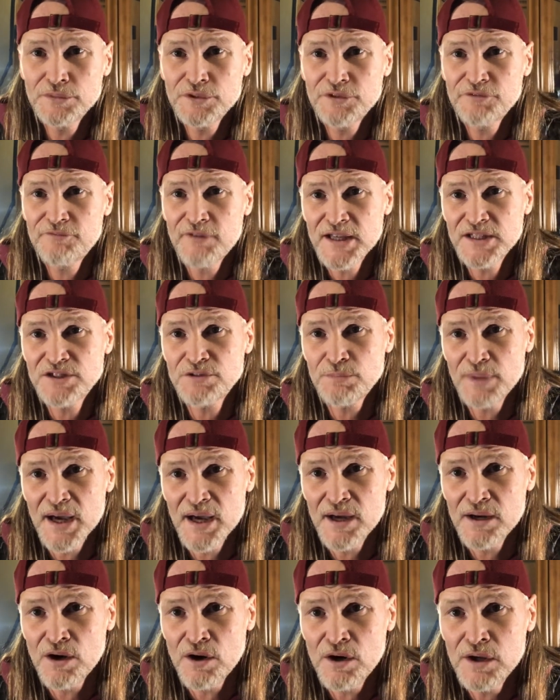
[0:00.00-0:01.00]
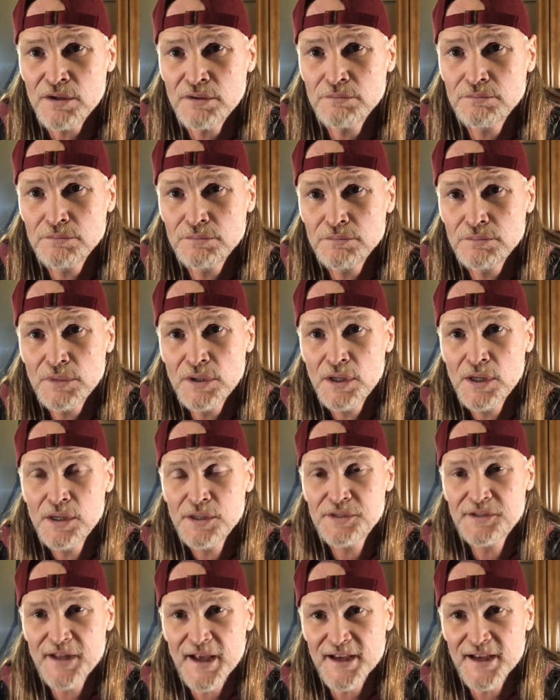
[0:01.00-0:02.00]
to face them head on,
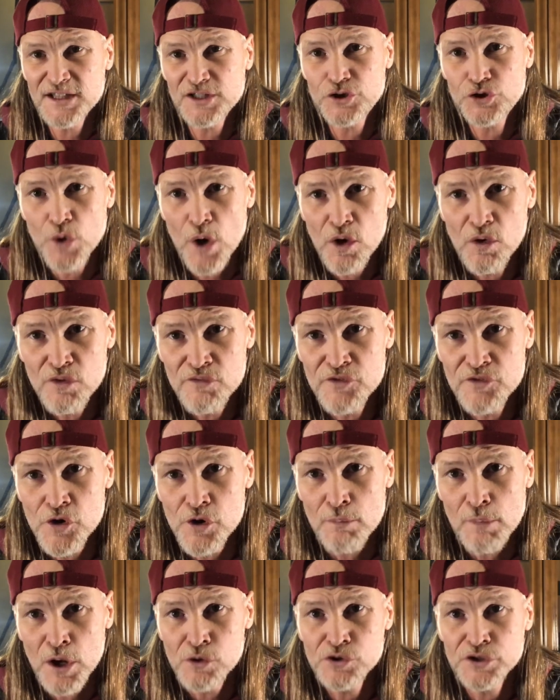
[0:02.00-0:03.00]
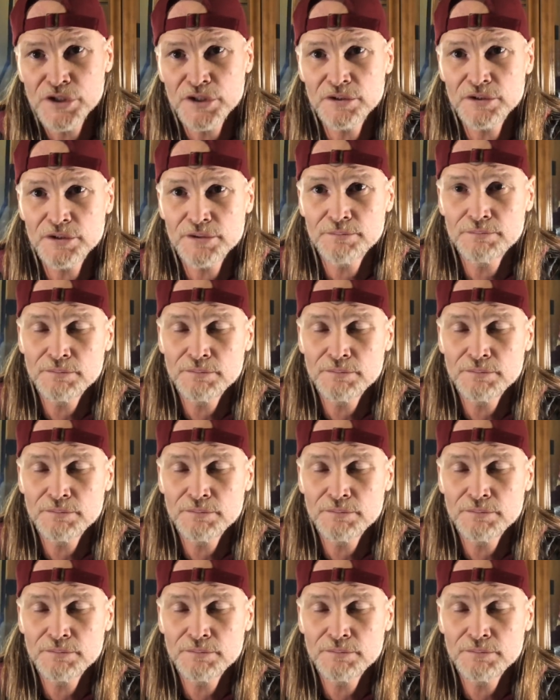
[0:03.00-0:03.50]
to take control of your emotions,